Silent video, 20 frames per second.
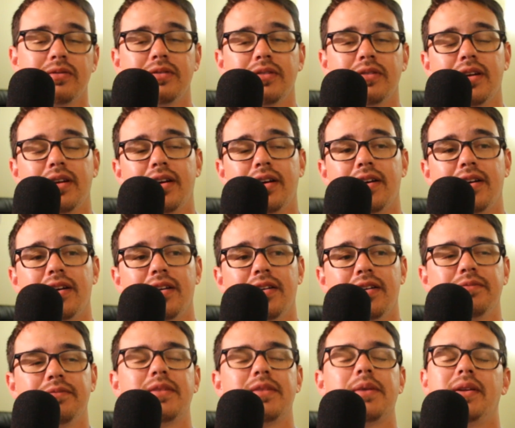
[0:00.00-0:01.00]
uh,
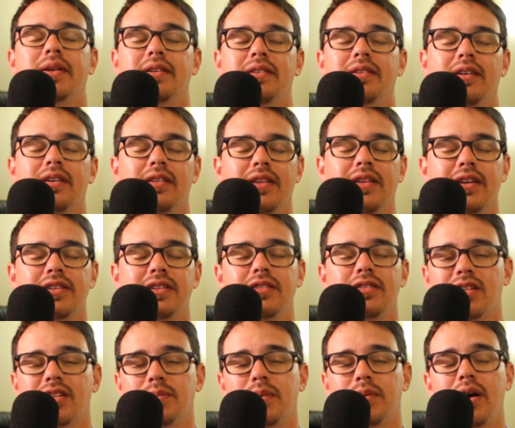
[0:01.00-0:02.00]
I mean, Alexa
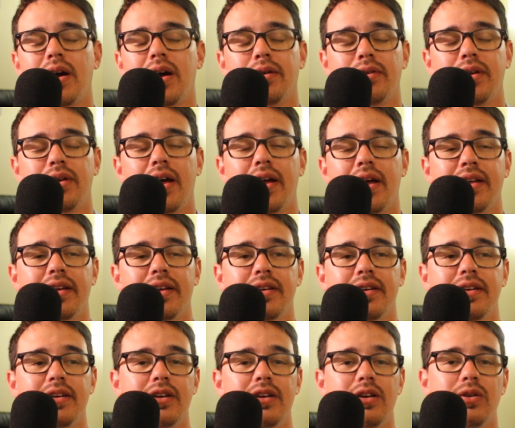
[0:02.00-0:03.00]
talks about how Nia
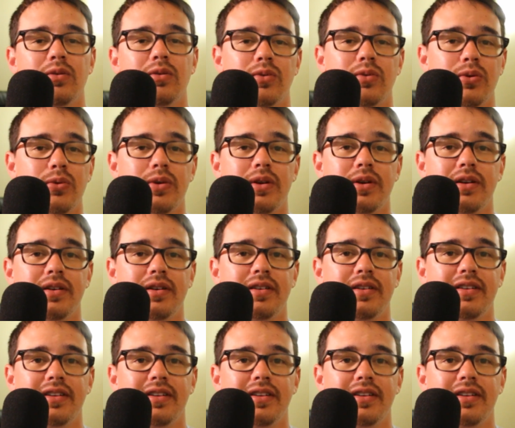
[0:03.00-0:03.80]
ruined